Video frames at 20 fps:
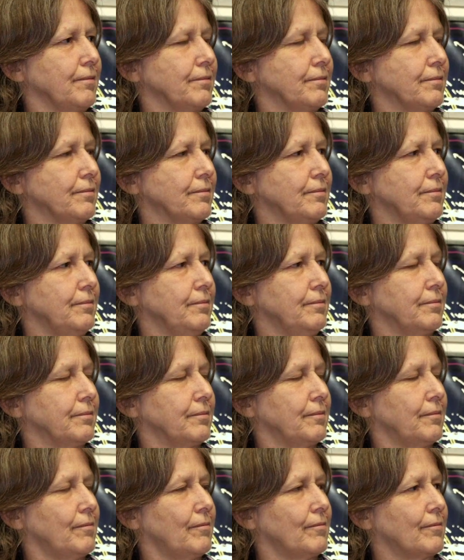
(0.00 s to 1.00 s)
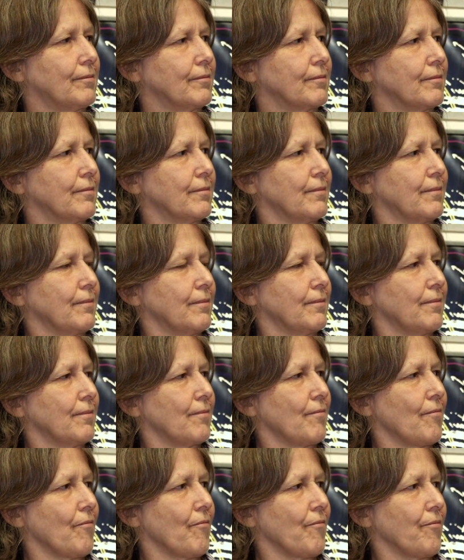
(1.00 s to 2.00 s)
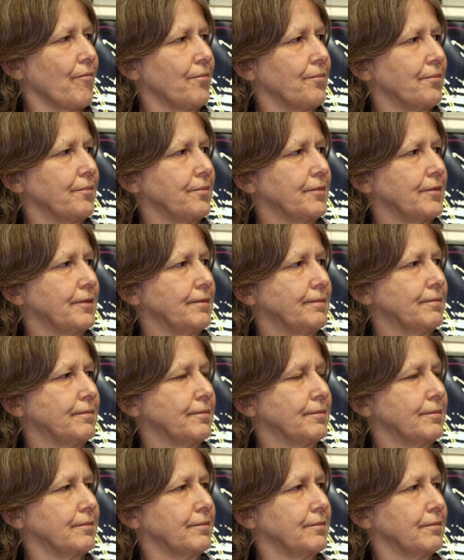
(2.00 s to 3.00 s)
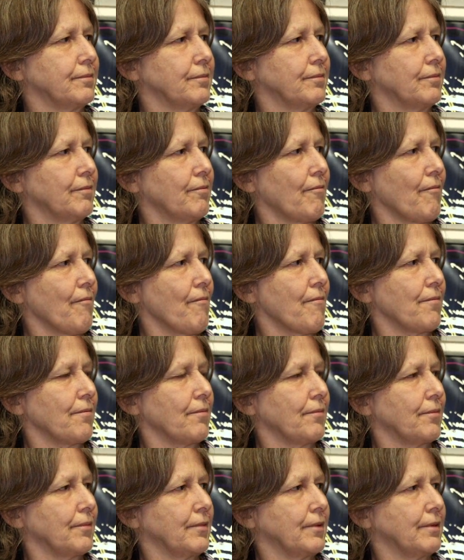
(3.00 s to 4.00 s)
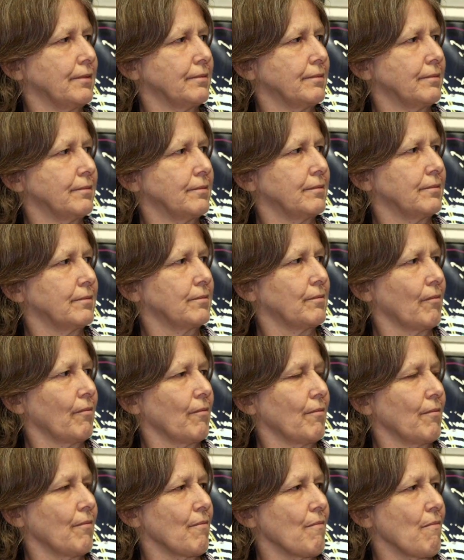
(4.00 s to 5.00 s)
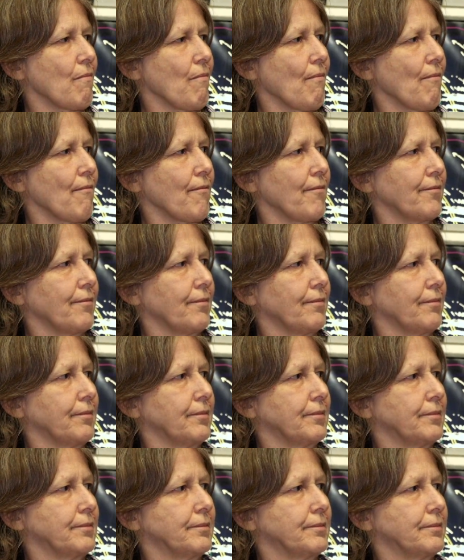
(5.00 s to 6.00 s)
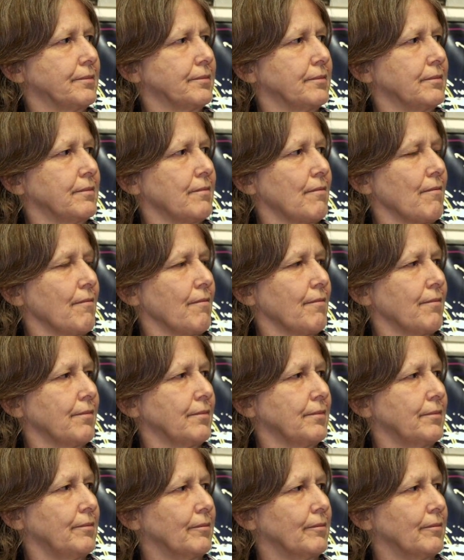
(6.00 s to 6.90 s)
The person shown says nothing.